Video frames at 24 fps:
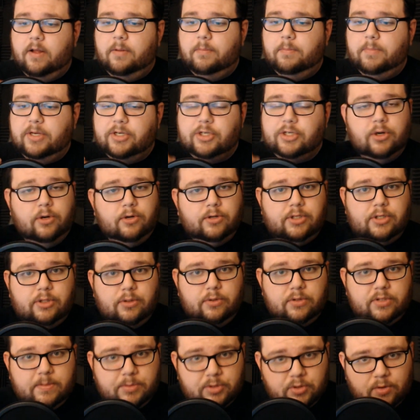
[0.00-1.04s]
sure to
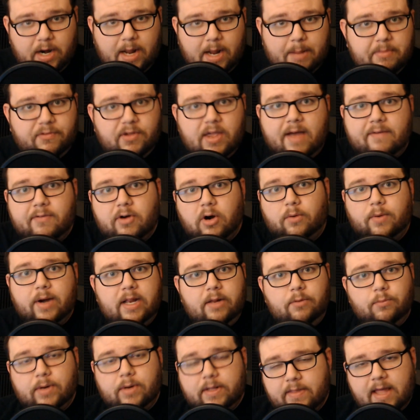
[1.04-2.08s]
subscribe if you haven't already.
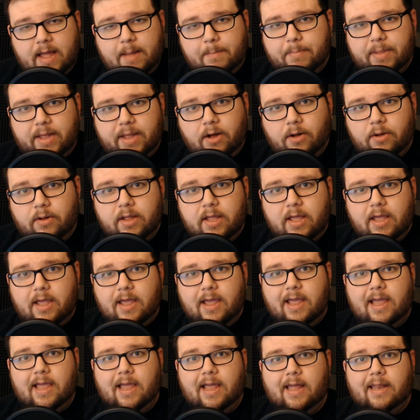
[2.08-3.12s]
Ring that bell,
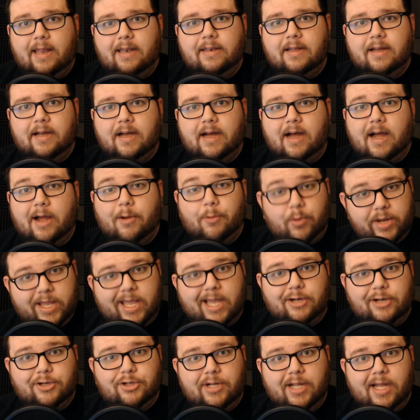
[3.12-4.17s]
and I will
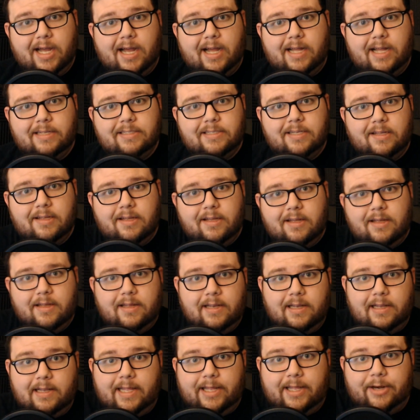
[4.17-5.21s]
catch you guys
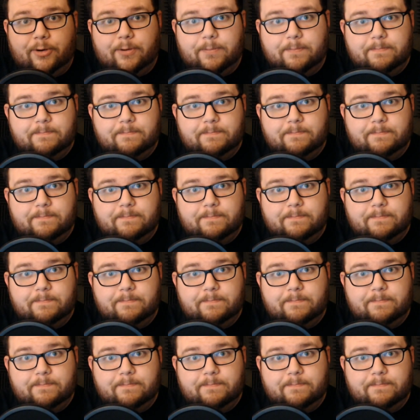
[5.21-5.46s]
later.